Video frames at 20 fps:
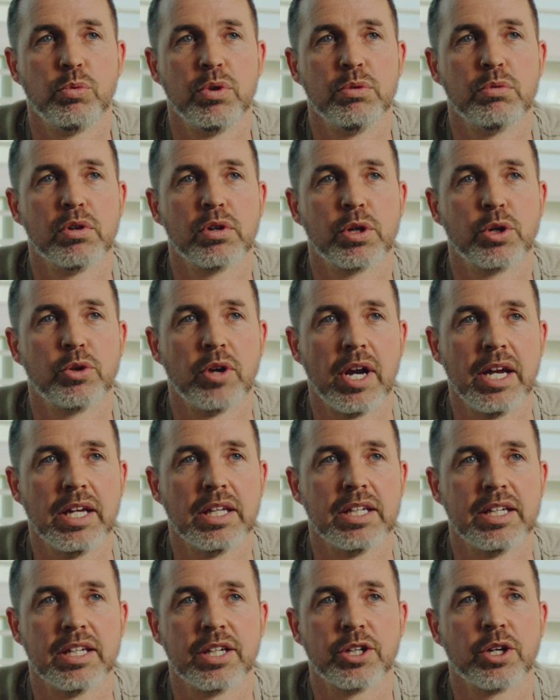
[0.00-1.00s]
we were
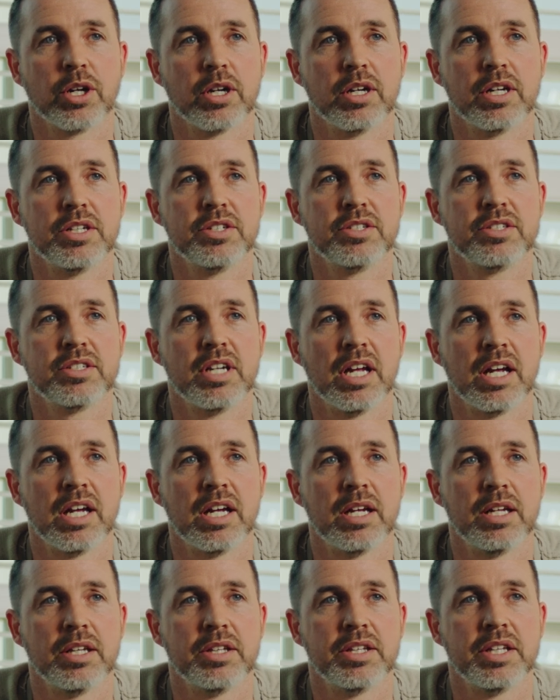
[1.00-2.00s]
greatly encouraged
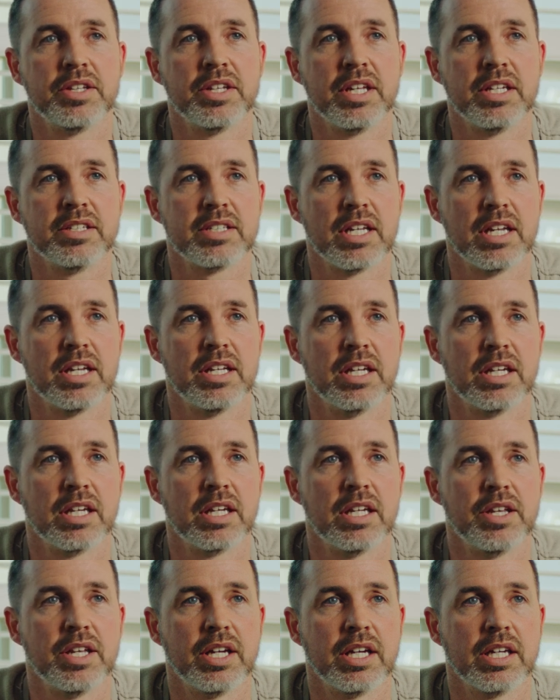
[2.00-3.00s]
that they said
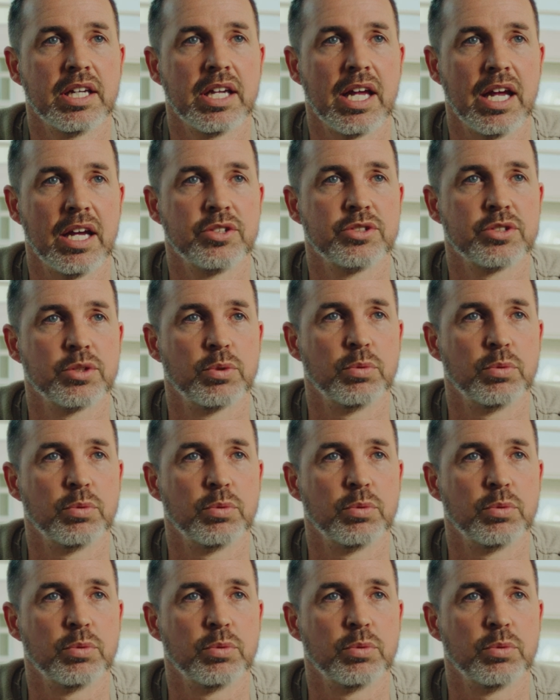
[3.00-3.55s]
the cancer